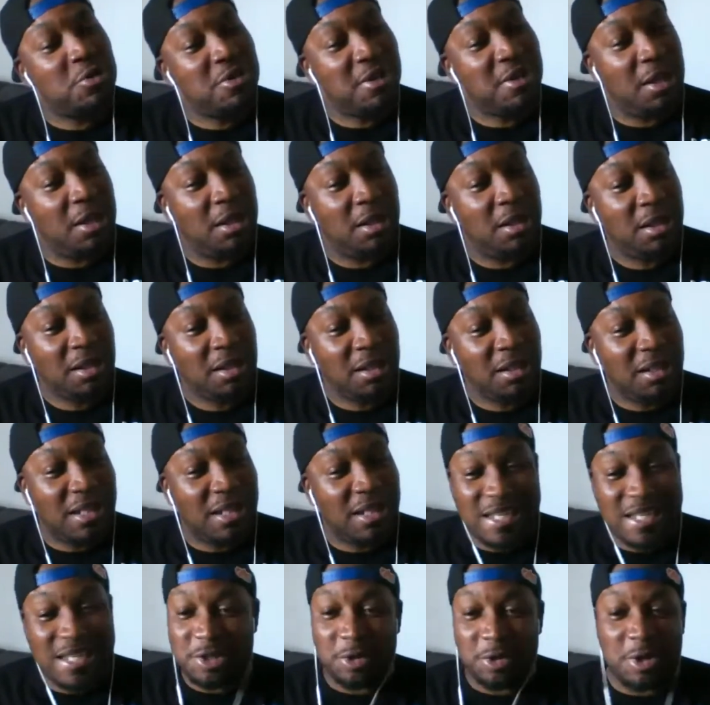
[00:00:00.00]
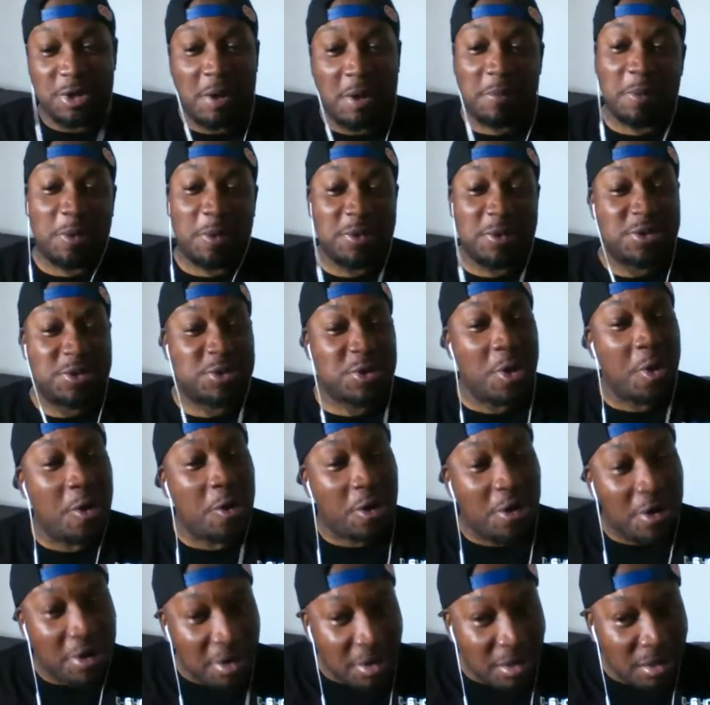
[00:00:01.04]
Then he's your number one
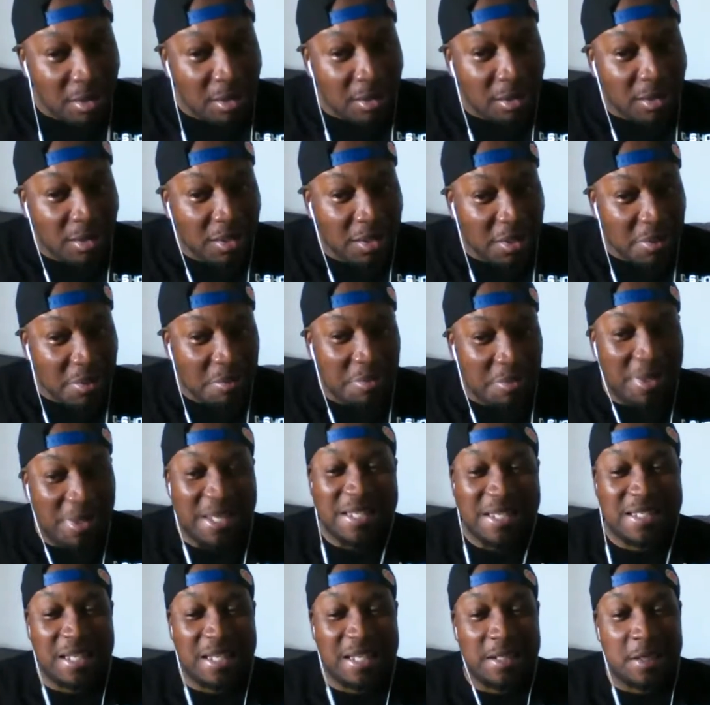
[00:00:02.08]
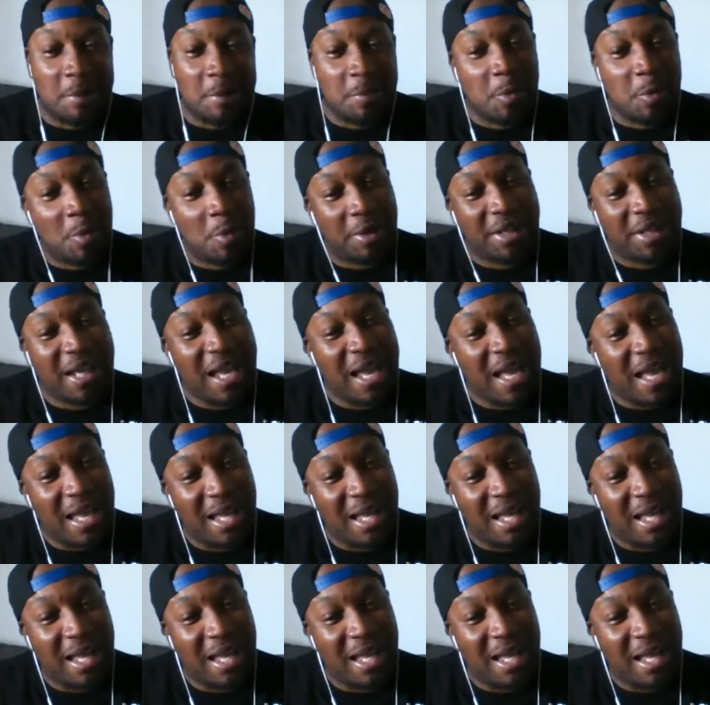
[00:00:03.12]
scorer, but is he a number one guy?